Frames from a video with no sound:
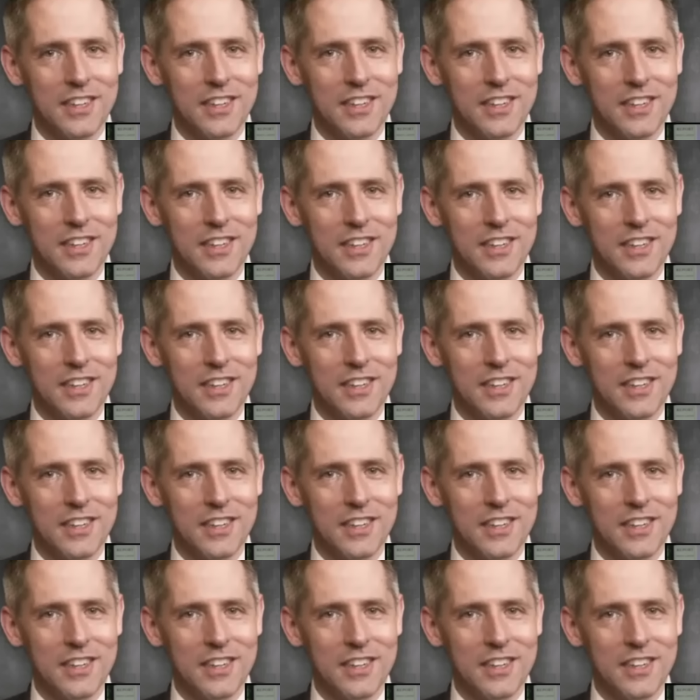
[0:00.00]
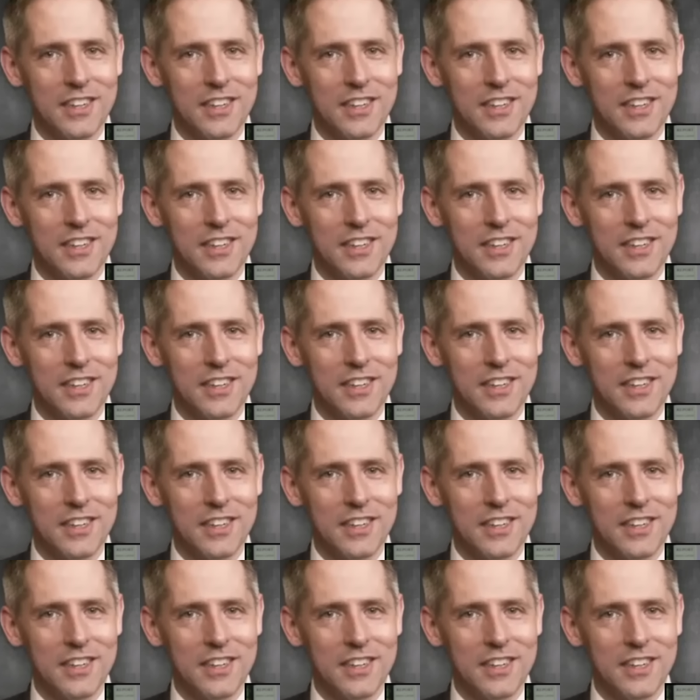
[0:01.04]

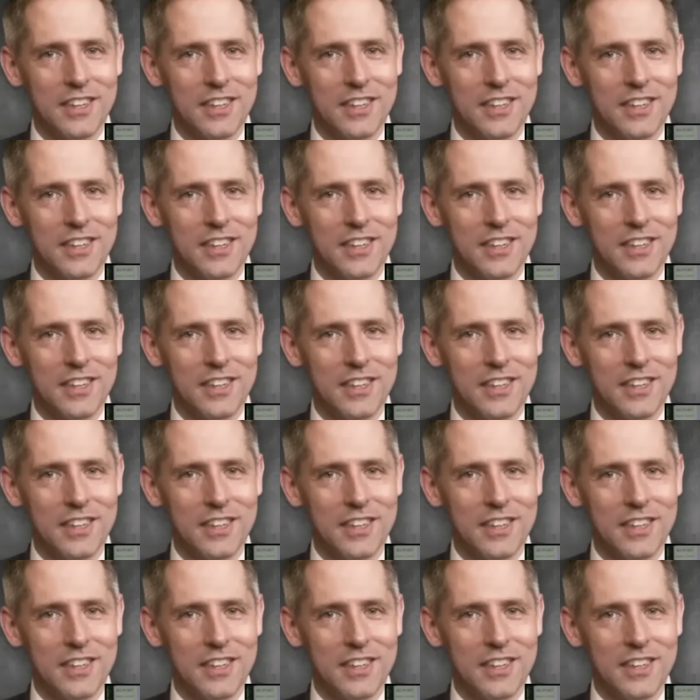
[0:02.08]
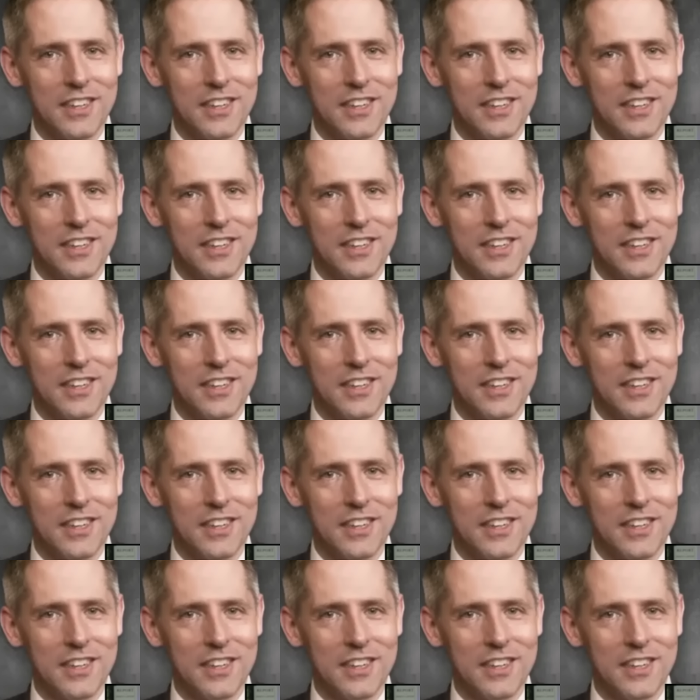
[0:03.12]
This person isn't speaking.